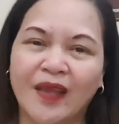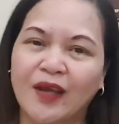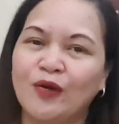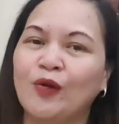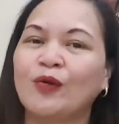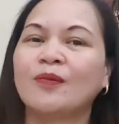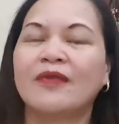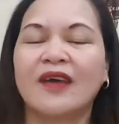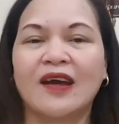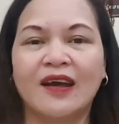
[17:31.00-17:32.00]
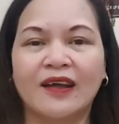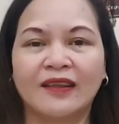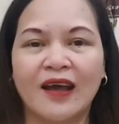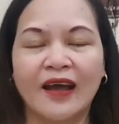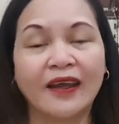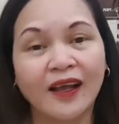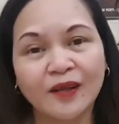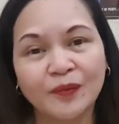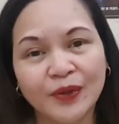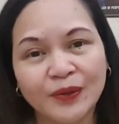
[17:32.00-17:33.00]
I hope that I
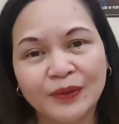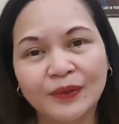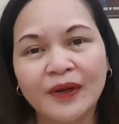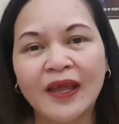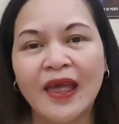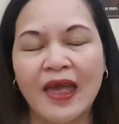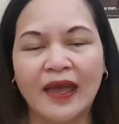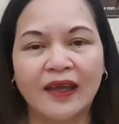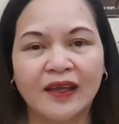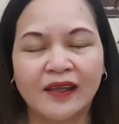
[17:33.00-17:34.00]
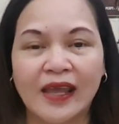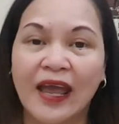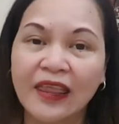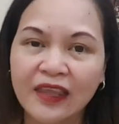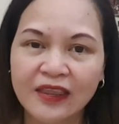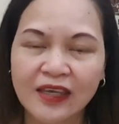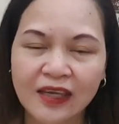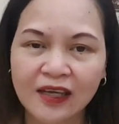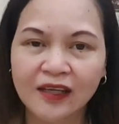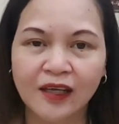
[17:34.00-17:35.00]
help you. And
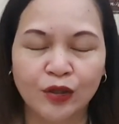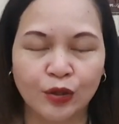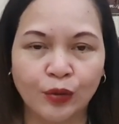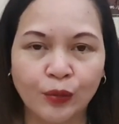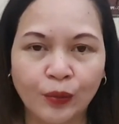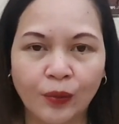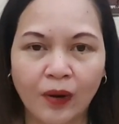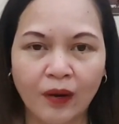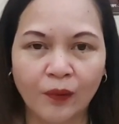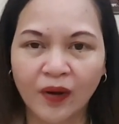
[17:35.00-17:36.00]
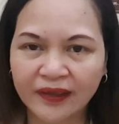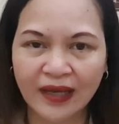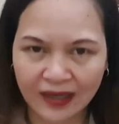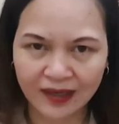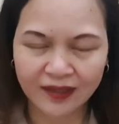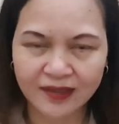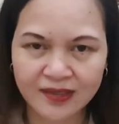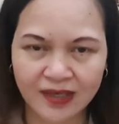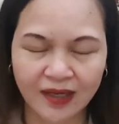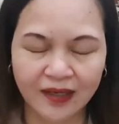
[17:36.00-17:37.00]
anything that you wanna
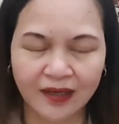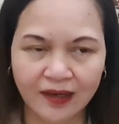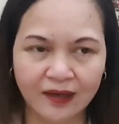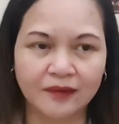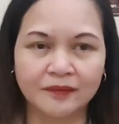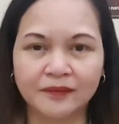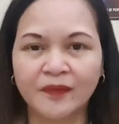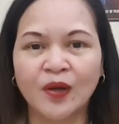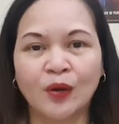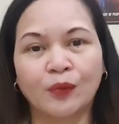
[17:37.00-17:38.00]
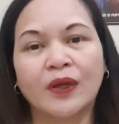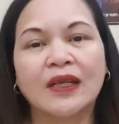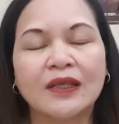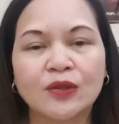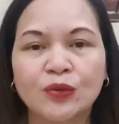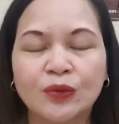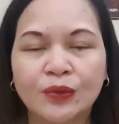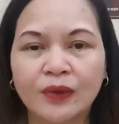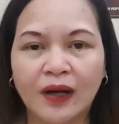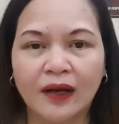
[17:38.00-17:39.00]
ask, I am willing
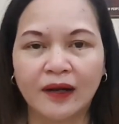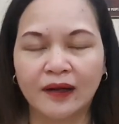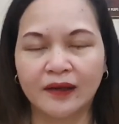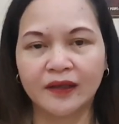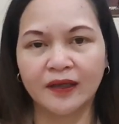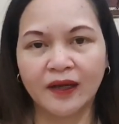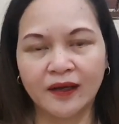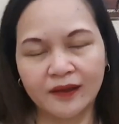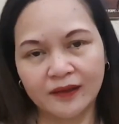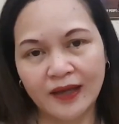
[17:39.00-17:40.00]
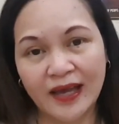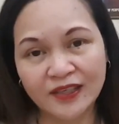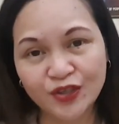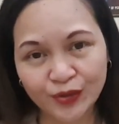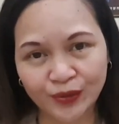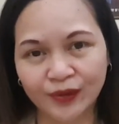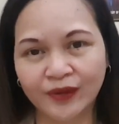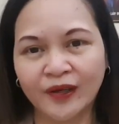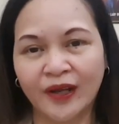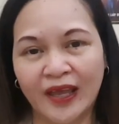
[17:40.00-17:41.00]
to
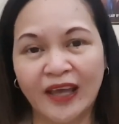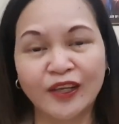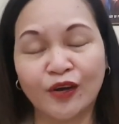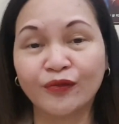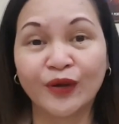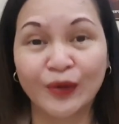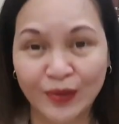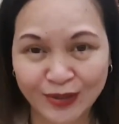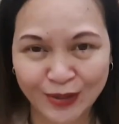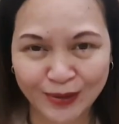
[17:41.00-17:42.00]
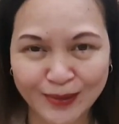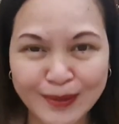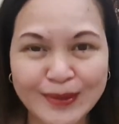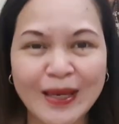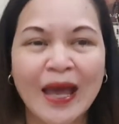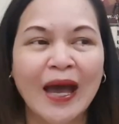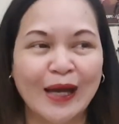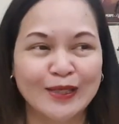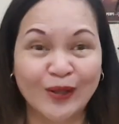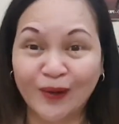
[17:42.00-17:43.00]
answer any of your questions,
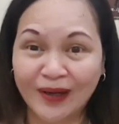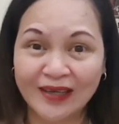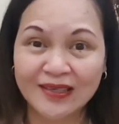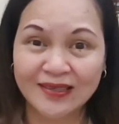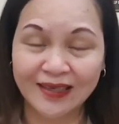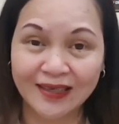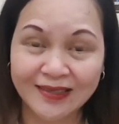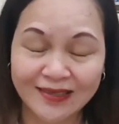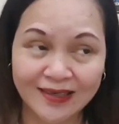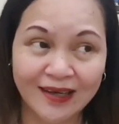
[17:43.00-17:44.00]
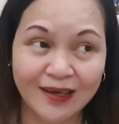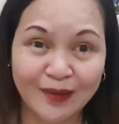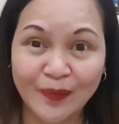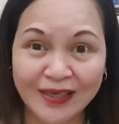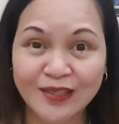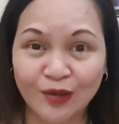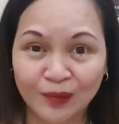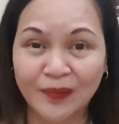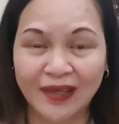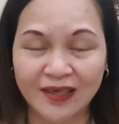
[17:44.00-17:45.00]
as long as it's based
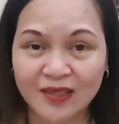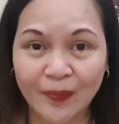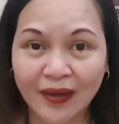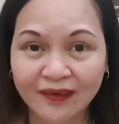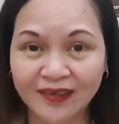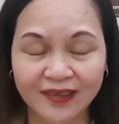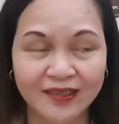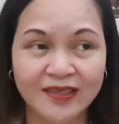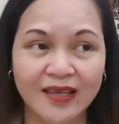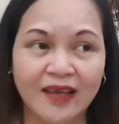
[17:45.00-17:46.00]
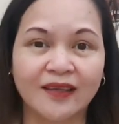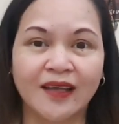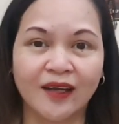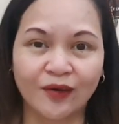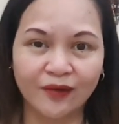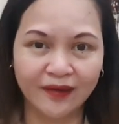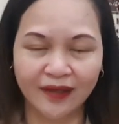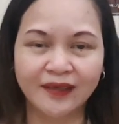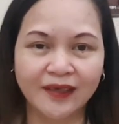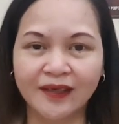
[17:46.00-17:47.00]
on my experience and I
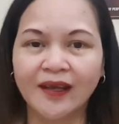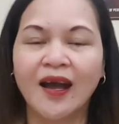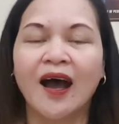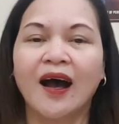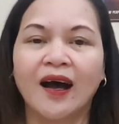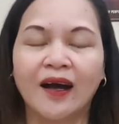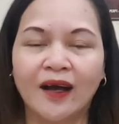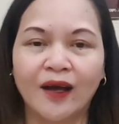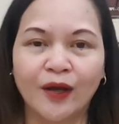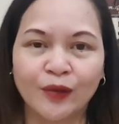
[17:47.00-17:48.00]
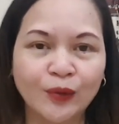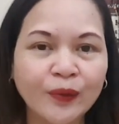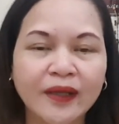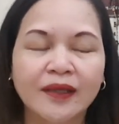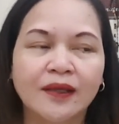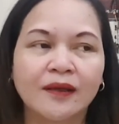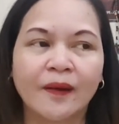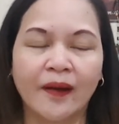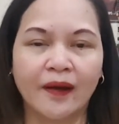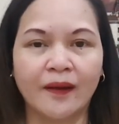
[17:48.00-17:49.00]
already do it
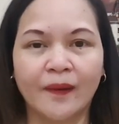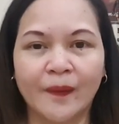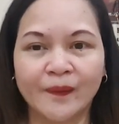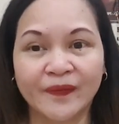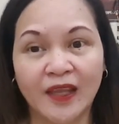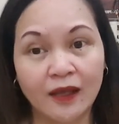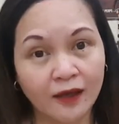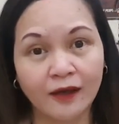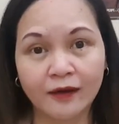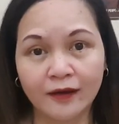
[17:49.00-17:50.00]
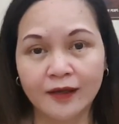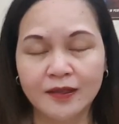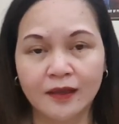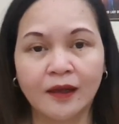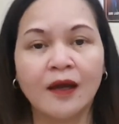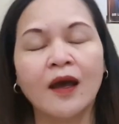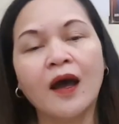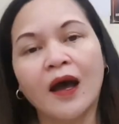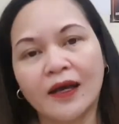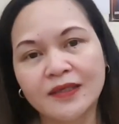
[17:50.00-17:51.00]
here as
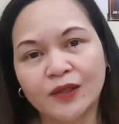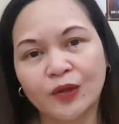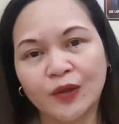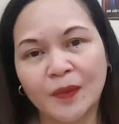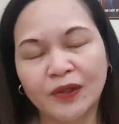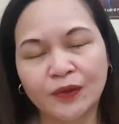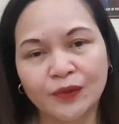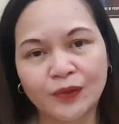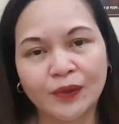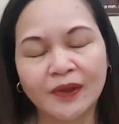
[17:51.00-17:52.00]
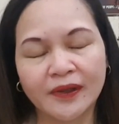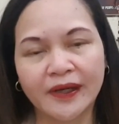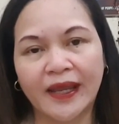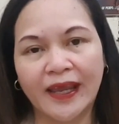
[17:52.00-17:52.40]
a document controller.